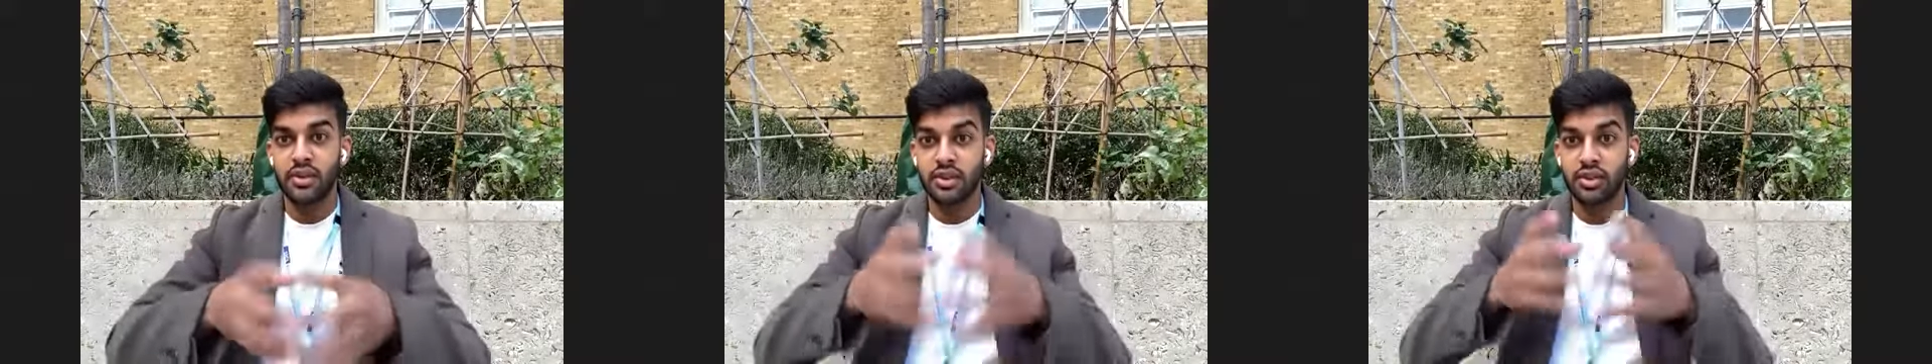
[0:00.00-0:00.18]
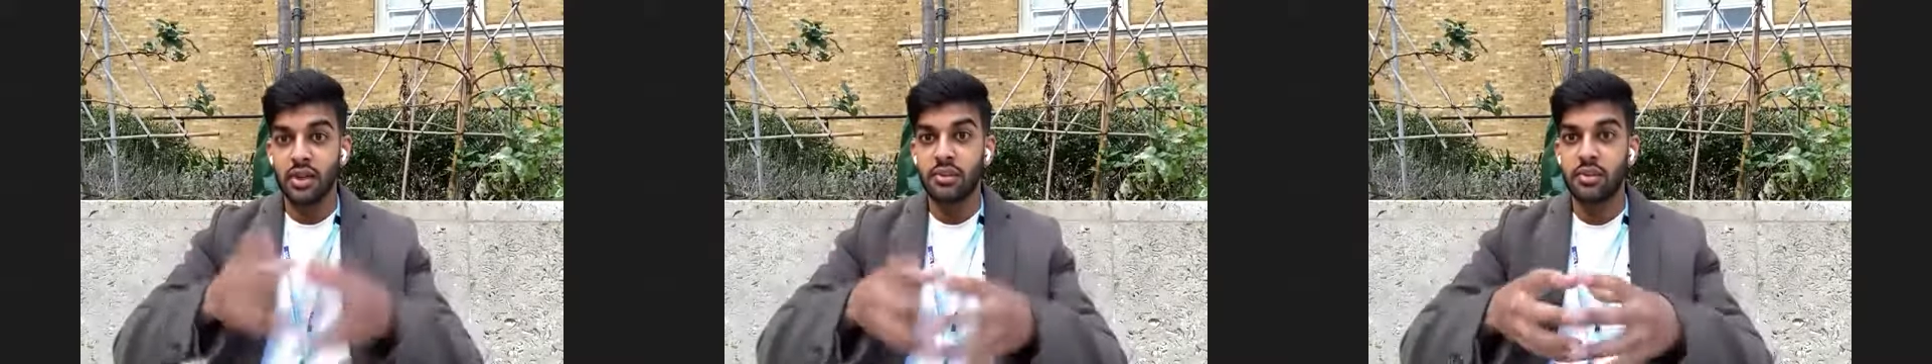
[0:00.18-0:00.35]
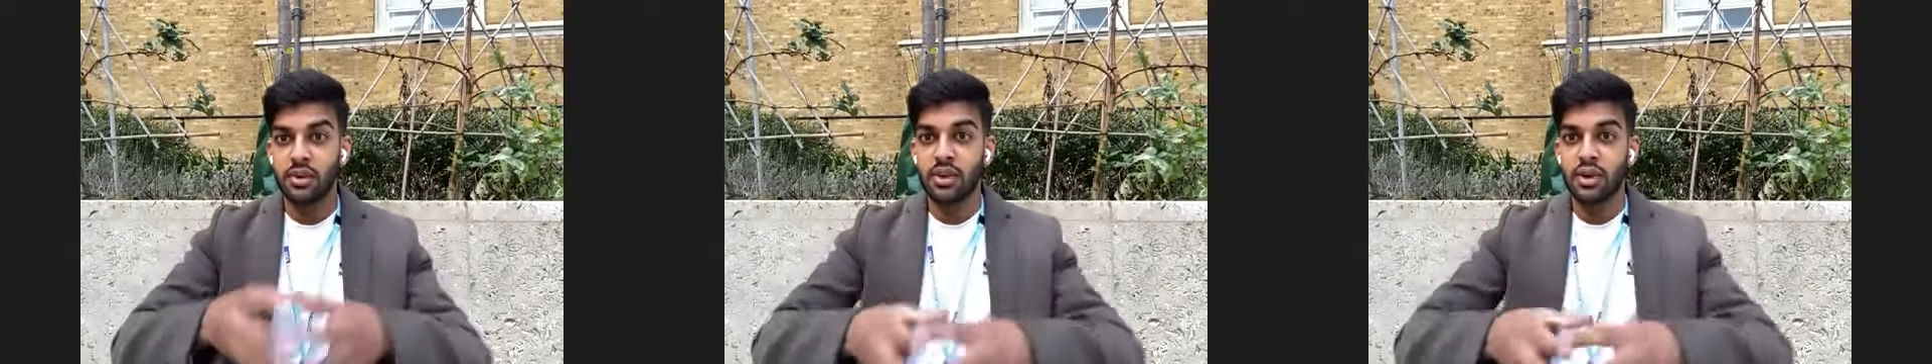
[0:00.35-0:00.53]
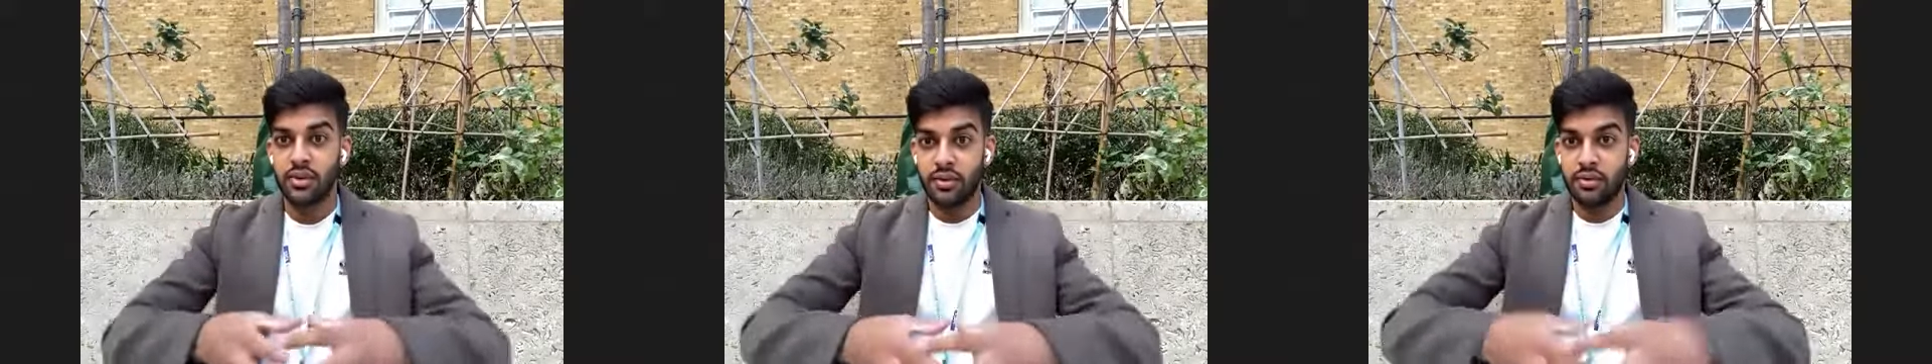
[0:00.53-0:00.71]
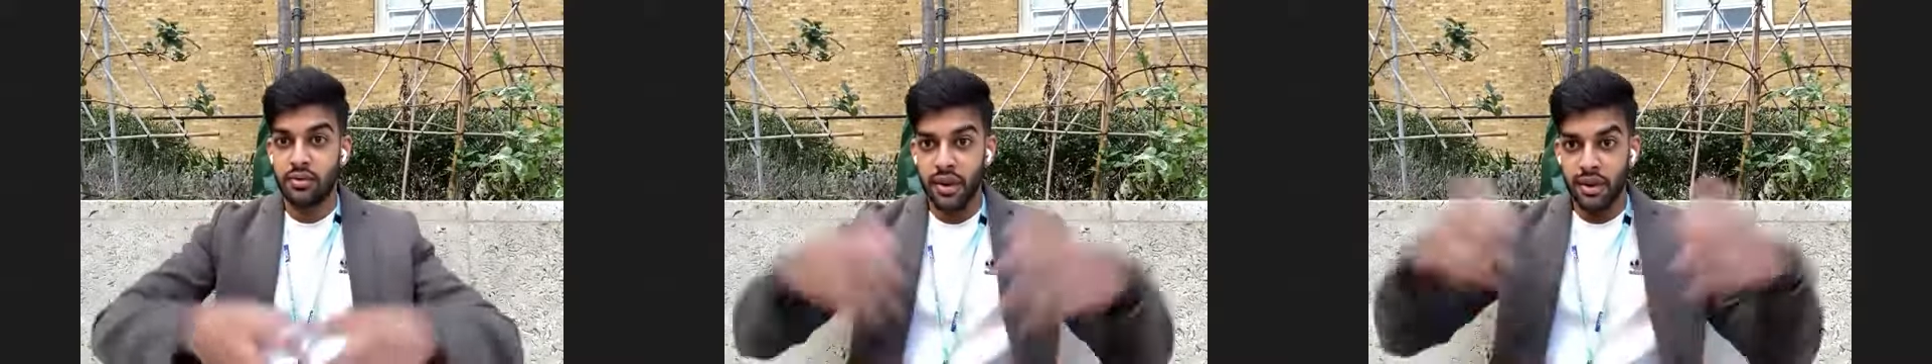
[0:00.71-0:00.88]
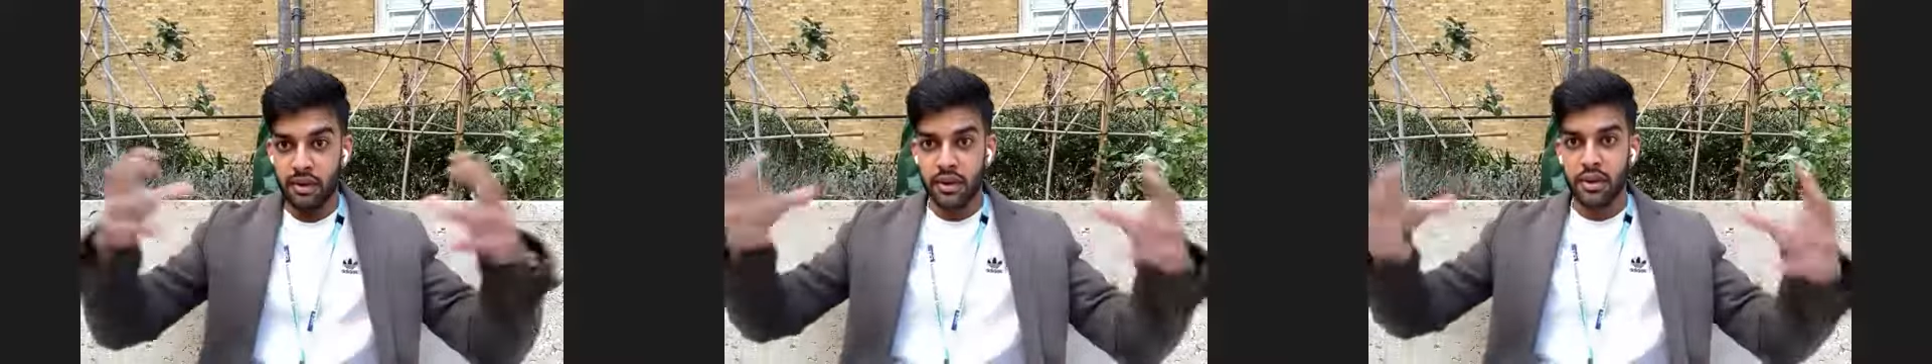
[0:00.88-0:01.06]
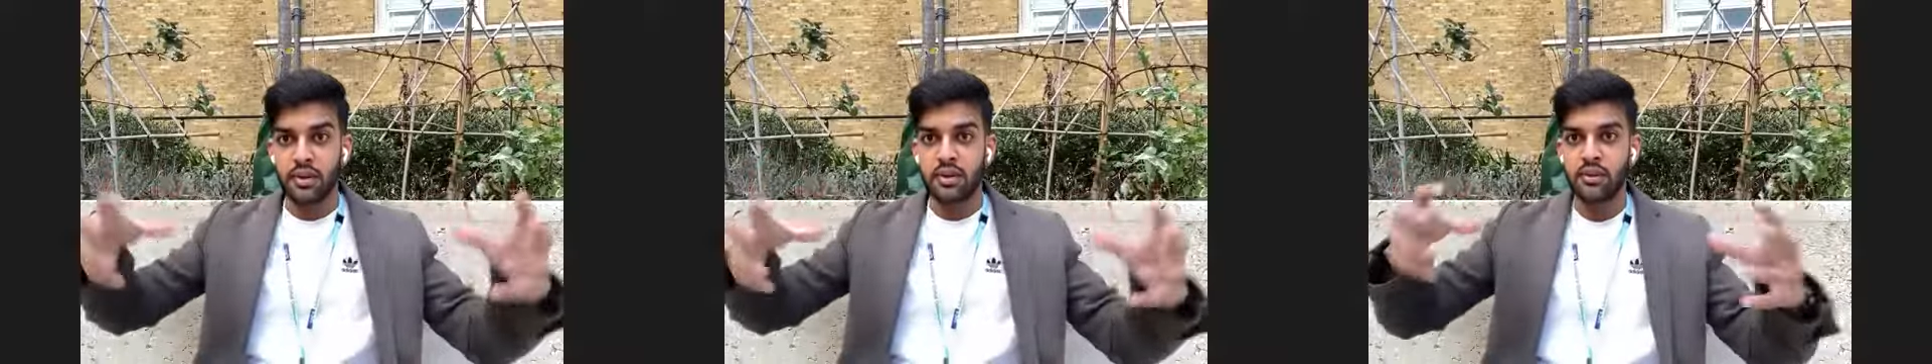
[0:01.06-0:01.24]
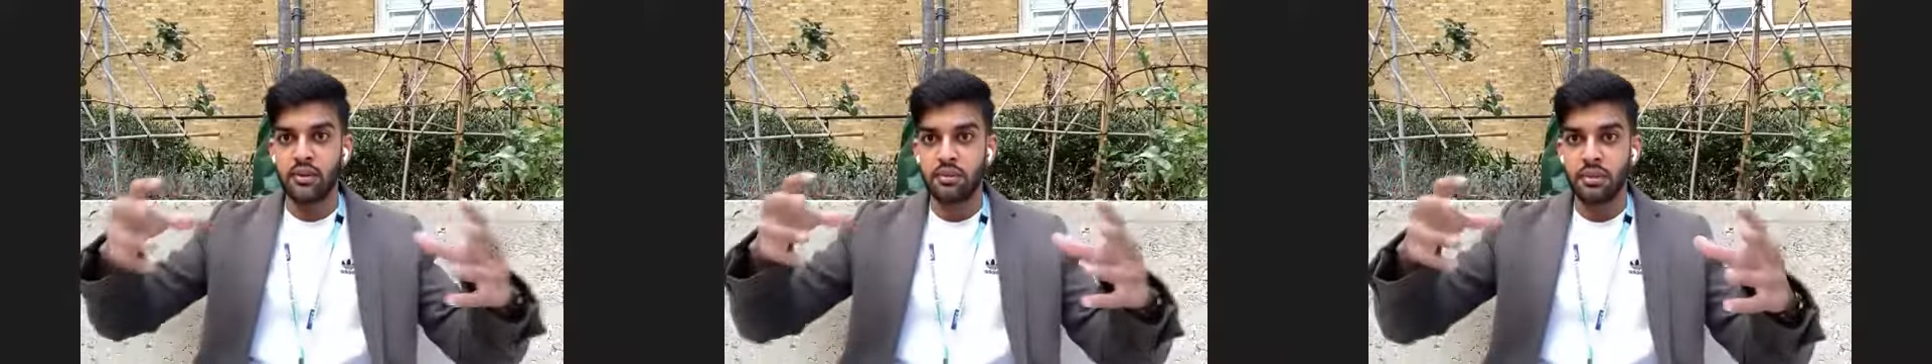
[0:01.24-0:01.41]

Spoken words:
to try build up from there, right?